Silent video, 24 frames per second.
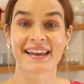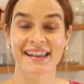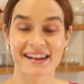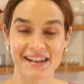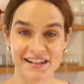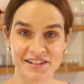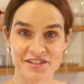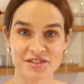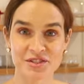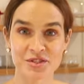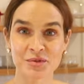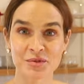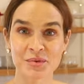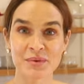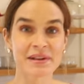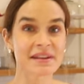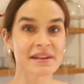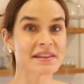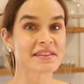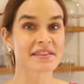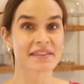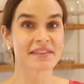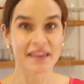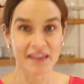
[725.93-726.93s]
And I do
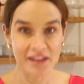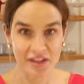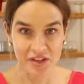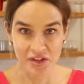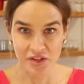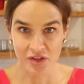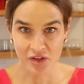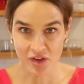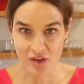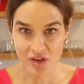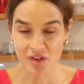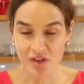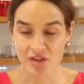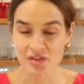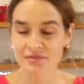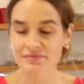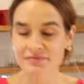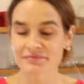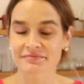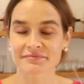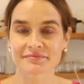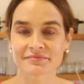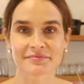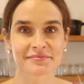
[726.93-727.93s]
want to thank y'all.
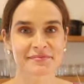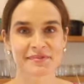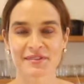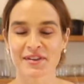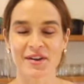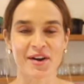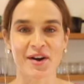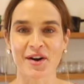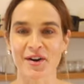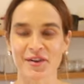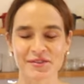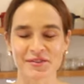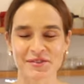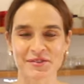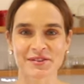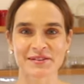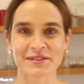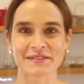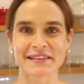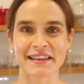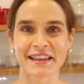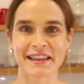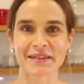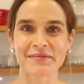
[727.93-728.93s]
Y'all, you
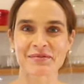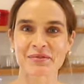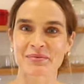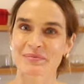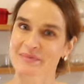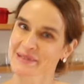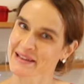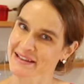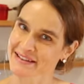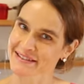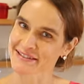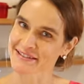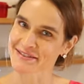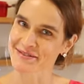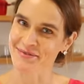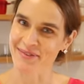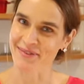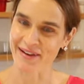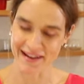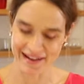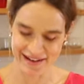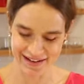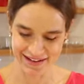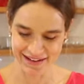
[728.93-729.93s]
can tell I'm from
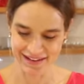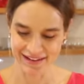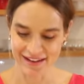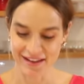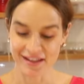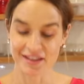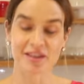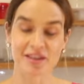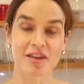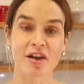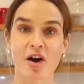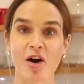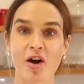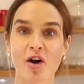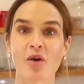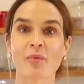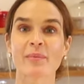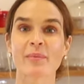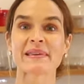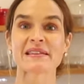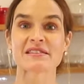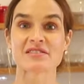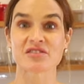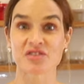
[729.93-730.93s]
Texas, right?
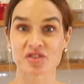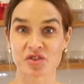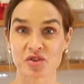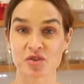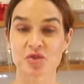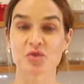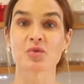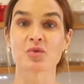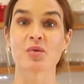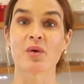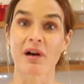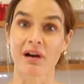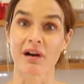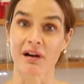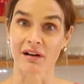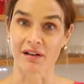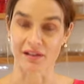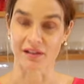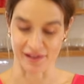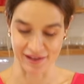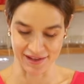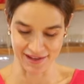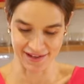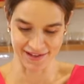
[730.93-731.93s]
Y'all means you
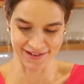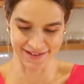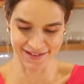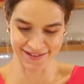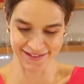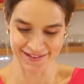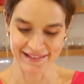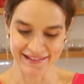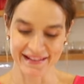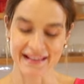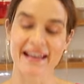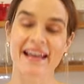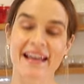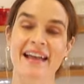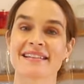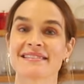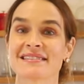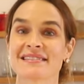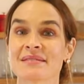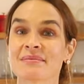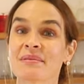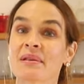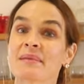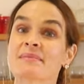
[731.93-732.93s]
all.
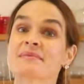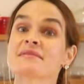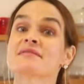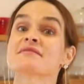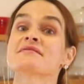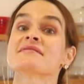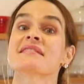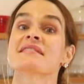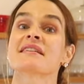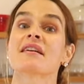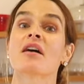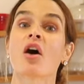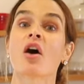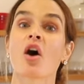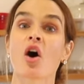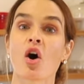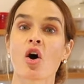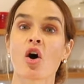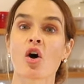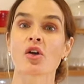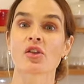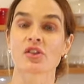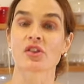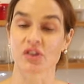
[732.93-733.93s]
And sometimes they'll say
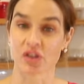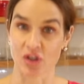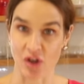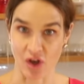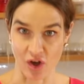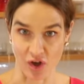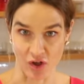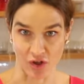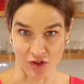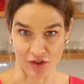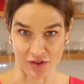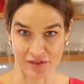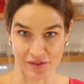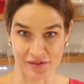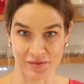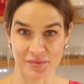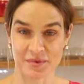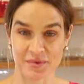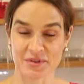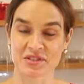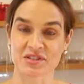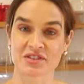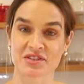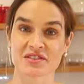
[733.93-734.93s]
all y'all,
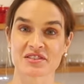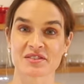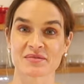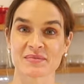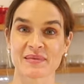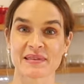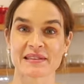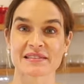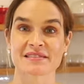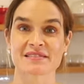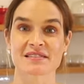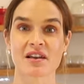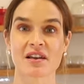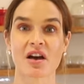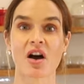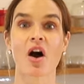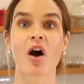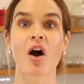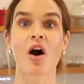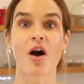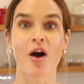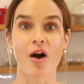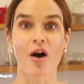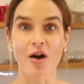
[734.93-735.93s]
which just means
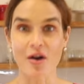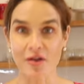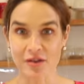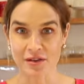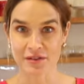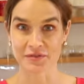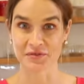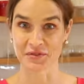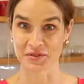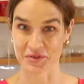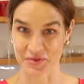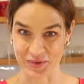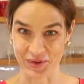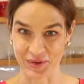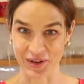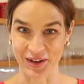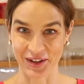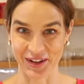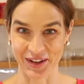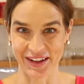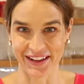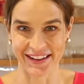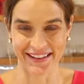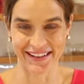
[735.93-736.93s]
all of you all.